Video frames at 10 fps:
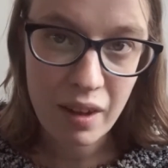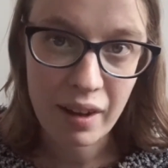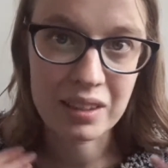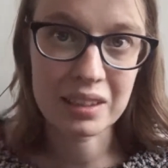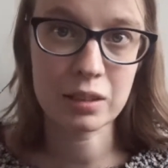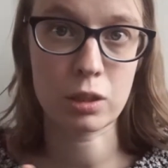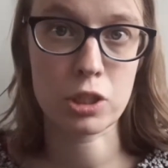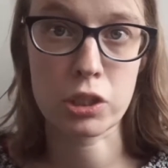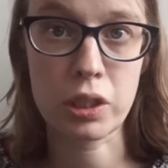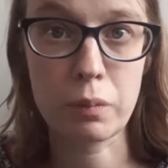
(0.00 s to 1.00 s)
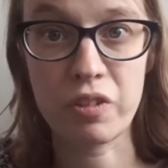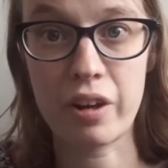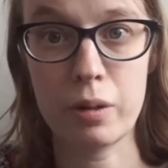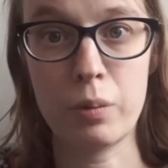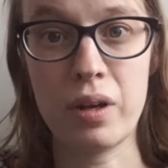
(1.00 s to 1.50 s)
I did not sleep
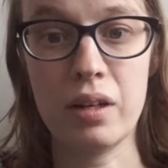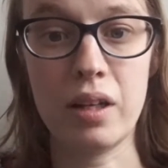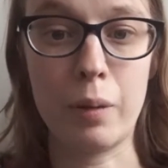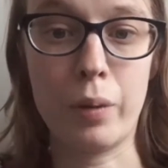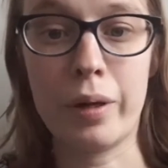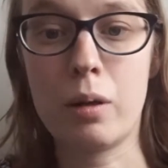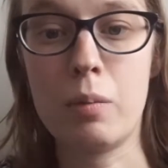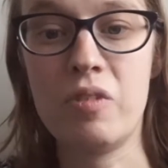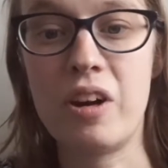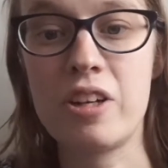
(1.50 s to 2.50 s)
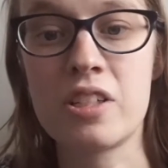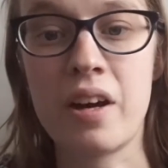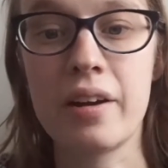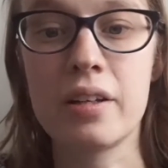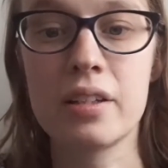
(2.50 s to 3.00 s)
very well, I woke up very
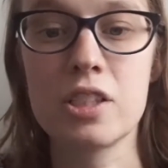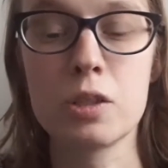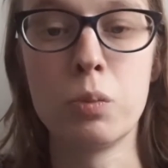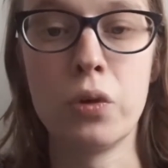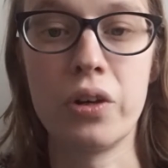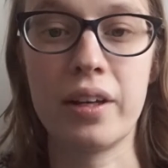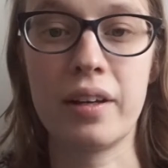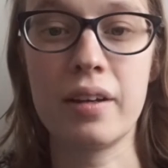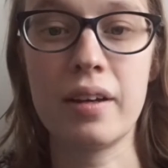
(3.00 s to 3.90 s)
tired this morning,